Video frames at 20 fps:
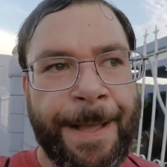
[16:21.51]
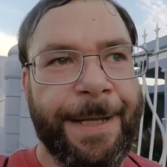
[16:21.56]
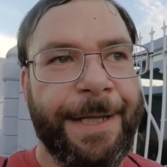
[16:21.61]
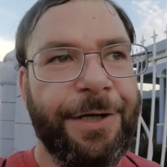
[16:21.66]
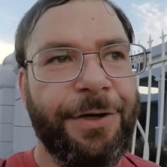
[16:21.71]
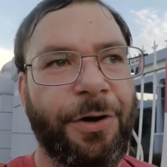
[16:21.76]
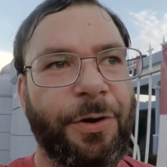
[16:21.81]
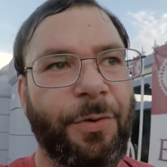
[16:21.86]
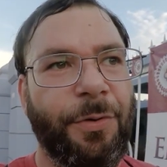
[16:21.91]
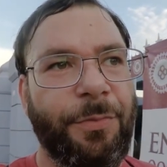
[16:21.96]

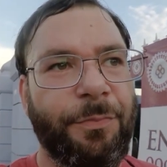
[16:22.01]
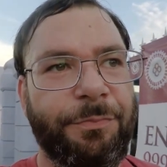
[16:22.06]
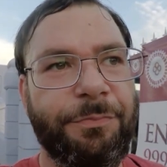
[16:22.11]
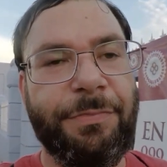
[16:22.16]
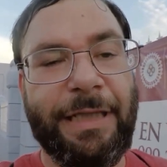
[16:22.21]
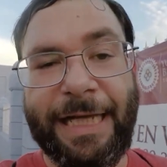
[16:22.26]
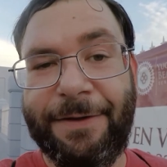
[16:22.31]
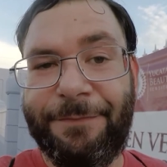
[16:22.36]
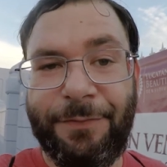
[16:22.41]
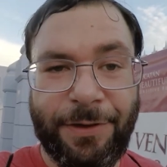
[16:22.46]
you know,
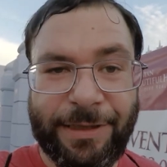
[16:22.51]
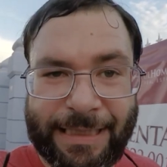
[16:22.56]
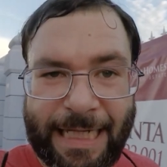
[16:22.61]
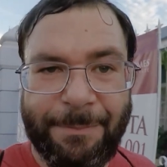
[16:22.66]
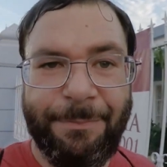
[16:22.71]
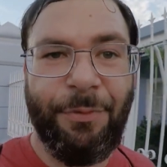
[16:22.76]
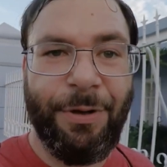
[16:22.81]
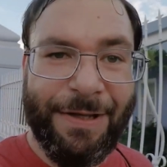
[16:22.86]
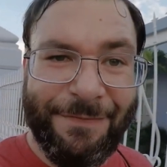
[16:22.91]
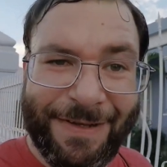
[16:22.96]
like for
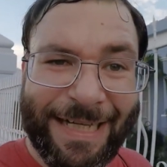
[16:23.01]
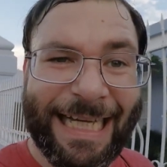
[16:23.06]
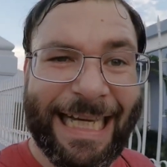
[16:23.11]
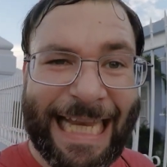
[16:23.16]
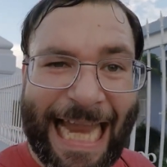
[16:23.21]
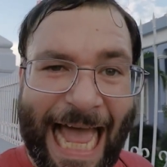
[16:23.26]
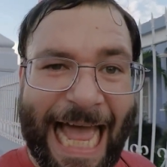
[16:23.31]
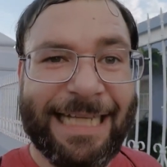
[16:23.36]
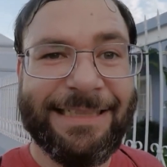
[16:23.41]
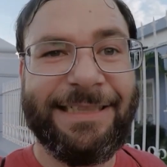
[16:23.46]
example,
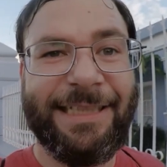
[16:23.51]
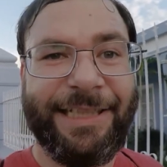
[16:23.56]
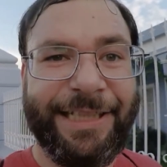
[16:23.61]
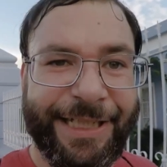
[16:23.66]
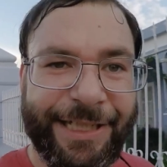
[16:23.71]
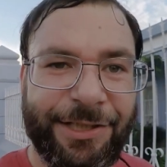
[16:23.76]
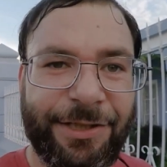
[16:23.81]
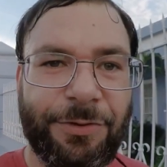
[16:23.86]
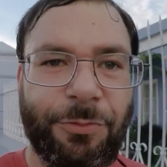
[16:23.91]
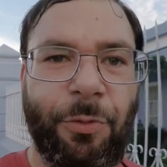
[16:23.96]
even last
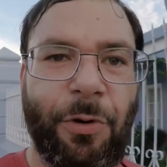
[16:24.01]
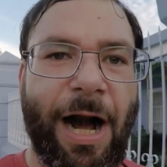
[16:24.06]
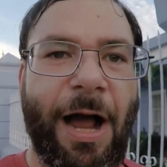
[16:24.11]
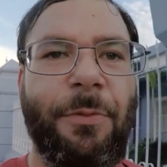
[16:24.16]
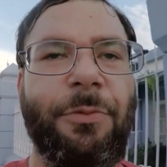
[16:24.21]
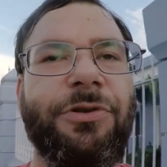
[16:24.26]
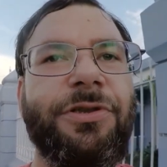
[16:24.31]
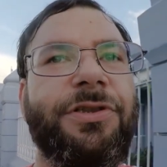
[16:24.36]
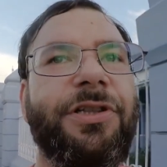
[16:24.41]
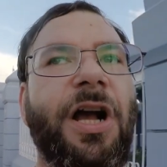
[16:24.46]
year where I
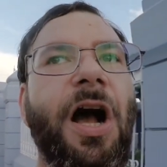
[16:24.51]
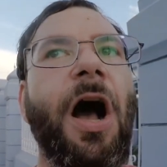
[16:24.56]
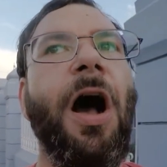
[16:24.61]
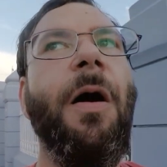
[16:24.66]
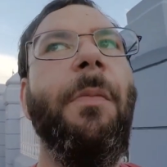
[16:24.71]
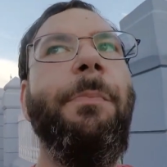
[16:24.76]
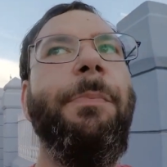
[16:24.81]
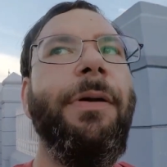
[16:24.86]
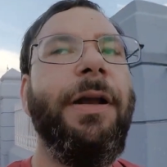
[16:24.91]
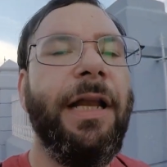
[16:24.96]
was
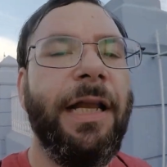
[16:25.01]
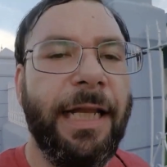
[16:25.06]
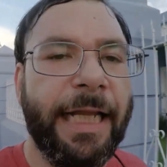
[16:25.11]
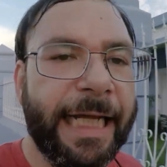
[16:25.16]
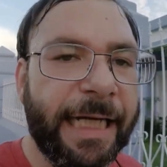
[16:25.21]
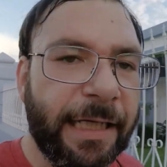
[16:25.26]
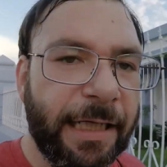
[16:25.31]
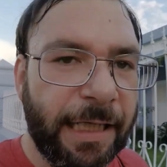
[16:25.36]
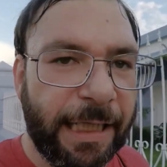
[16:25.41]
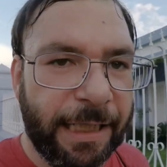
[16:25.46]

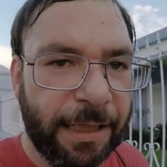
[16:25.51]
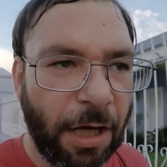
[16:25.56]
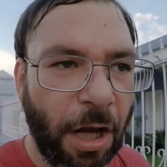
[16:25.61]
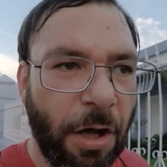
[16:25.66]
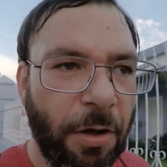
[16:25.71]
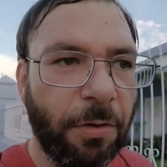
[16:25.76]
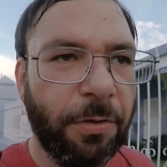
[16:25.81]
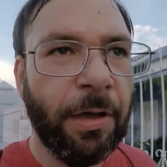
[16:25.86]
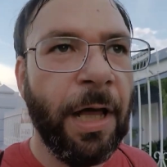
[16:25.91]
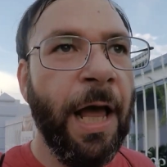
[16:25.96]
completely
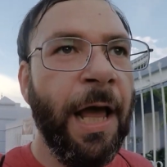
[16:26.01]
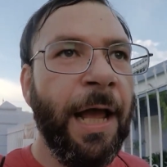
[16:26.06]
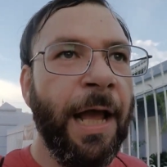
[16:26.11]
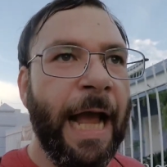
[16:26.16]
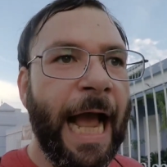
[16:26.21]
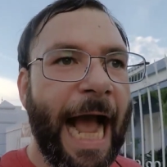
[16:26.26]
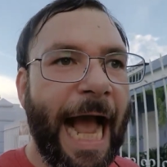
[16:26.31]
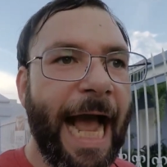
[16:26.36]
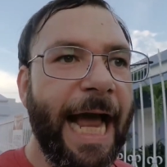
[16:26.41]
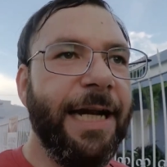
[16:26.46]
alone,
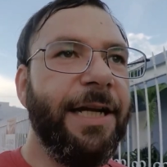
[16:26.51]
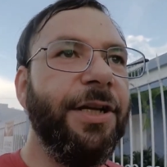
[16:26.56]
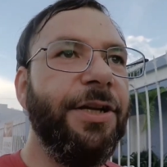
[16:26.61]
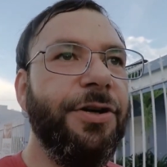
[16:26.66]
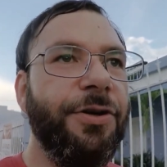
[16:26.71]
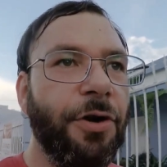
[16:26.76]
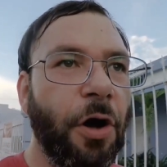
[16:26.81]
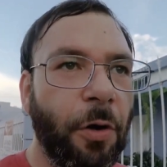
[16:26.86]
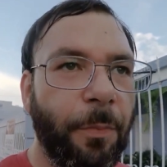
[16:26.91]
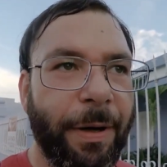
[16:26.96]
I had
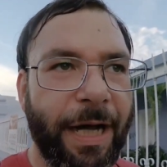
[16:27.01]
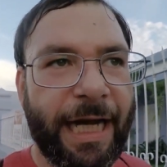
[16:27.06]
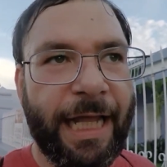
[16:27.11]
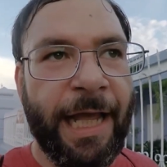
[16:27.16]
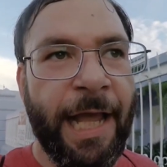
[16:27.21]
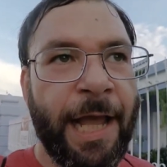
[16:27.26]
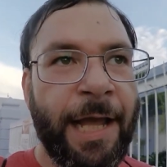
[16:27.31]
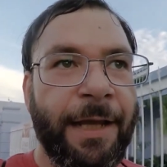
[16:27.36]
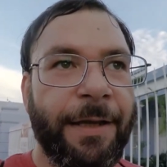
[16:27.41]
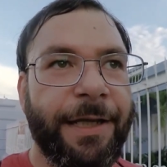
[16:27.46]

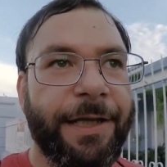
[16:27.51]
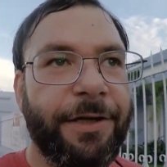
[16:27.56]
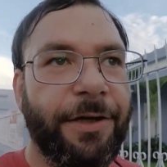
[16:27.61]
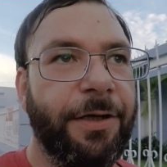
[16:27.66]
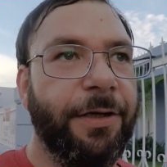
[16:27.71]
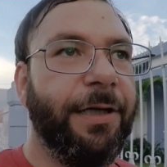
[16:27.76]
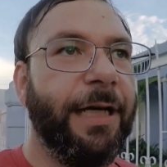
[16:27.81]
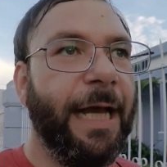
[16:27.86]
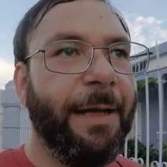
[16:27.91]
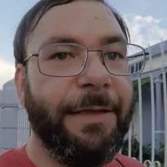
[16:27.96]
nobody, you
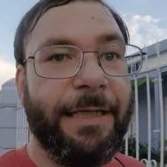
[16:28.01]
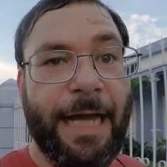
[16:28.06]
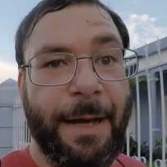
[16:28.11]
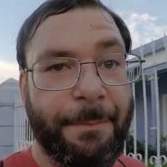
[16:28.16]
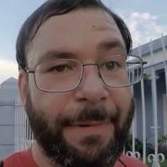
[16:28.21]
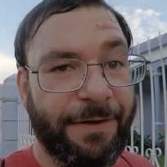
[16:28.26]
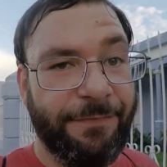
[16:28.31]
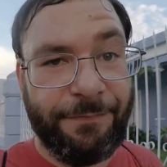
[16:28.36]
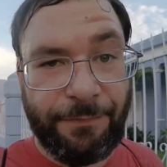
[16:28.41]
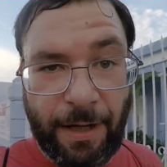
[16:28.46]
know, not, not
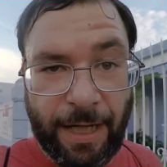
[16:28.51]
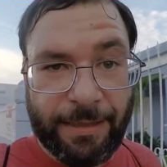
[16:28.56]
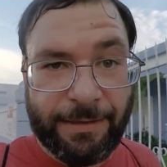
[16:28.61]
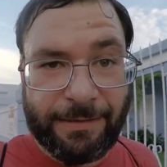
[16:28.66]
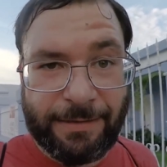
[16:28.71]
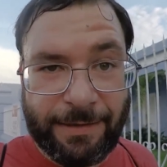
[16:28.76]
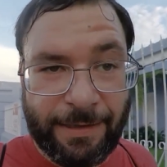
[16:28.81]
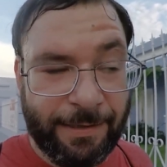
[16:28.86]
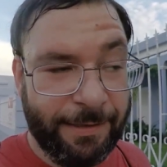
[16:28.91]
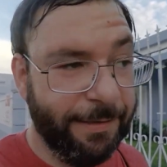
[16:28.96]
my
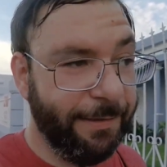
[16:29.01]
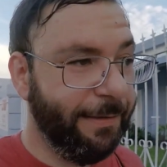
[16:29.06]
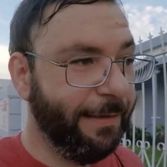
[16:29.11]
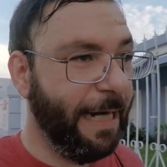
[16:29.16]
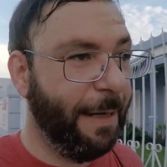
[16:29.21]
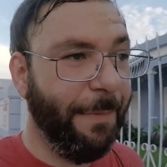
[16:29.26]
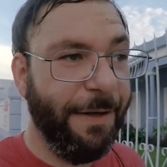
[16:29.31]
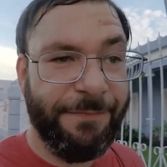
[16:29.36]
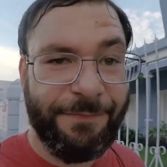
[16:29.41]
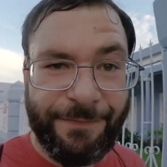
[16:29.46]
friends,
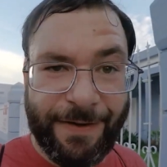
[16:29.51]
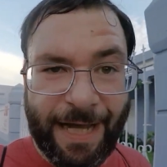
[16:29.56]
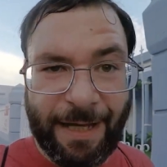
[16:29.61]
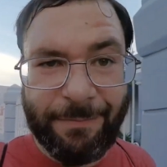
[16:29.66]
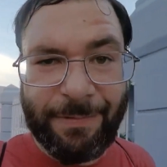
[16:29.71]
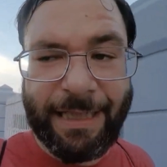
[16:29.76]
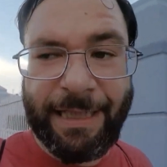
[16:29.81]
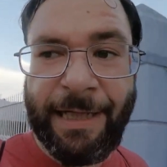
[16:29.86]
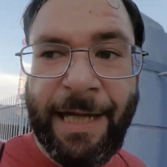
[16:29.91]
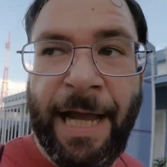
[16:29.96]
not my
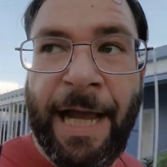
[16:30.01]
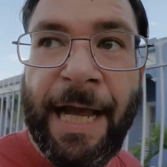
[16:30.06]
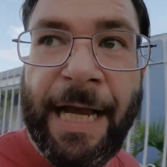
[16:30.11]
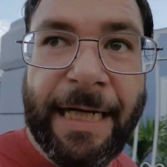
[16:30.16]
family,